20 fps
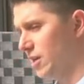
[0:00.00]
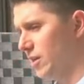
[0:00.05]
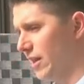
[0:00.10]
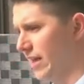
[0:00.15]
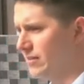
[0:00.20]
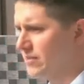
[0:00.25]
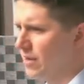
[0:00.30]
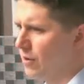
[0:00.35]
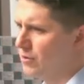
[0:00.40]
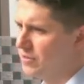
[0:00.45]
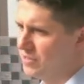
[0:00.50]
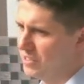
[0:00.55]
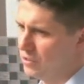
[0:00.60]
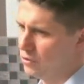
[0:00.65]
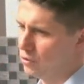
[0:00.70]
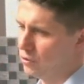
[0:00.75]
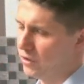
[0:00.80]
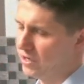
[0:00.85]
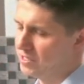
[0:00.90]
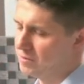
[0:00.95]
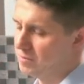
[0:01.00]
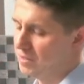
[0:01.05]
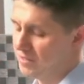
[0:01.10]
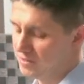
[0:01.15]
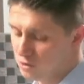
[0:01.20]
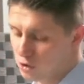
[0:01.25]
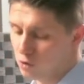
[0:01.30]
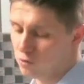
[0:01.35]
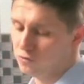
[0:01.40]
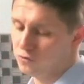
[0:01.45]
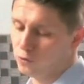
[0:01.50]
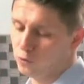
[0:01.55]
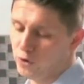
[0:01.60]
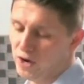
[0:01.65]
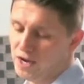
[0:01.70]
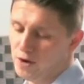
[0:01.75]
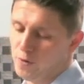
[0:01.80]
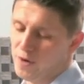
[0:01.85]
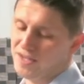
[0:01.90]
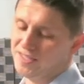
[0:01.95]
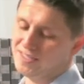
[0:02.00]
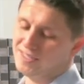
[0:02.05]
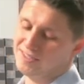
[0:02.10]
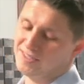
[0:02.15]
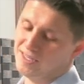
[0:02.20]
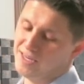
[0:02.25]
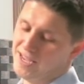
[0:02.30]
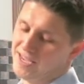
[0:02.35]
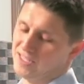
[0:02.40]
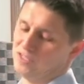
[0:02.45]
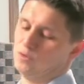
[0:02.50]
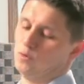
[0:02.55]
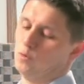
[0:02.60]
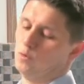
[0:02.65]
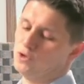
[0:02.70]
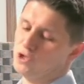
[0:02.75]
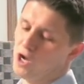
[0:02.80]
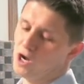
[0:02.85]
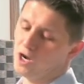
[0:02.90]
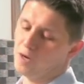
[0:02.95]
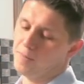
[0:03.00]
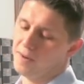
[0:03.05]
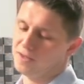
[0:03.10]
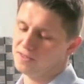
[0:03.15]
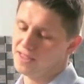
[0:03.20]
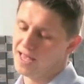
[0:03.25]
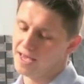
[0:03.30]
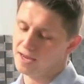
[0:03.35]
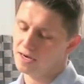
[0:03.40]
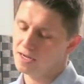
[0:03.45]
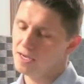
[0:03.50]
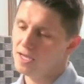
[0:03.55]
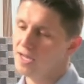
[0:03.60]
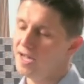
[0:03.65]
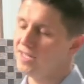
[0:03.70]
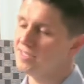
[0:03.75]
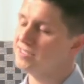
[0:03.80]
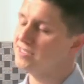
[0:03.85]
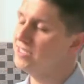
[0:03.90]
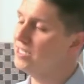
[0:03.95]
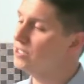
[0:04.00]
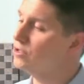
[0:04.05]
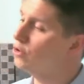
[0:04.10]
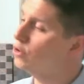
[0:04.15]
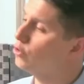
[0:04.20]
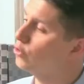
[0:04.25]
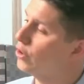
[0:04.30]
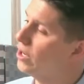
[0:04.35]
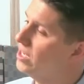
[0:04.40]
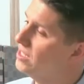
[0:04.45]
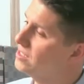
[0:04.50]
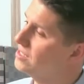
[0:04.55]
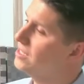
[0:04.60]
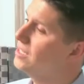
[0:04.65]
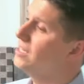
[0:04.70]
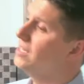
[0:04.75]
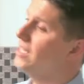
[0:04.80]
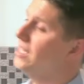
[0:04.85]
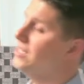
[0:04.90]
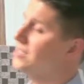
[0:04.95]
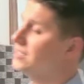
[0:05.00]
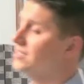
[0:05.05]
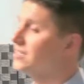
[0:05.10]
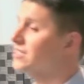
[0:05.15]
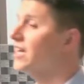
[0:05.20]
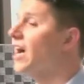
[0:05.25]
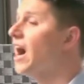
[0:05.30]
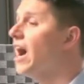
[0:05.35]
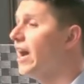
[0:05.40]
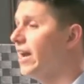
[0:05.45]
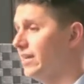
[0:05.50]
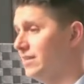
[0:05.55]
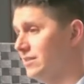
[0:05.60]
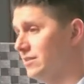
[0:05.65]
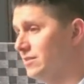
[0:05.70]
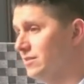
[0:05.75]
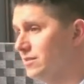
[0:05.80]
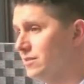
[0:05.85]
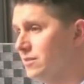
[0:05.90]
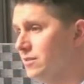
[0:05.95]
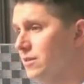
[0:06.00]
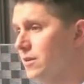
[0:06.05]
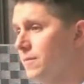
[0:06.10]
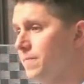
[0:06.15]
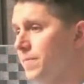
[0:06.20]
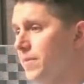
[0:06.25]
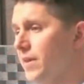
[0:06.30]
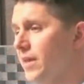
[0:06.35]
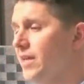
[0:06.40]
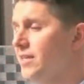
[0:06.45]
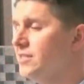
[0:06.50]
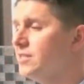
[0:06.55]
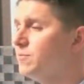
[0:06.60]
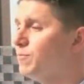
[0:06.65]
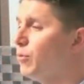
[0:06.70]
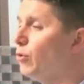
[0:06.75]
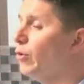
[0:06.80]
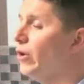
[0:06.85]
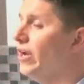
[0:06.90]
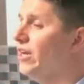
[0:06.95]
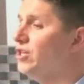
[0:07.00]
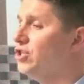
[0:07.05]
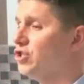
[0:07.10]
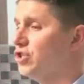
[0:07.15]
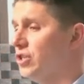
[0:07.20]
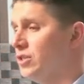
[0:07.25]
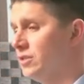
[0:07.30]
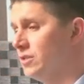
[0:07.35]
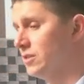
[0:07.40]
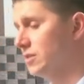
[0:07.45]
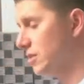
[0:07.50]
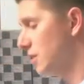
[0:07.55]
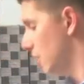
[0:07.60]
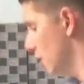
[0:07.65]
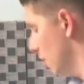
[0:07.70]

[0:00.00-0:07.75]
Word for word: That's not what signal grace means. No, great grace is the next one. We'll talk about that. A signal grace is signs, inspirations.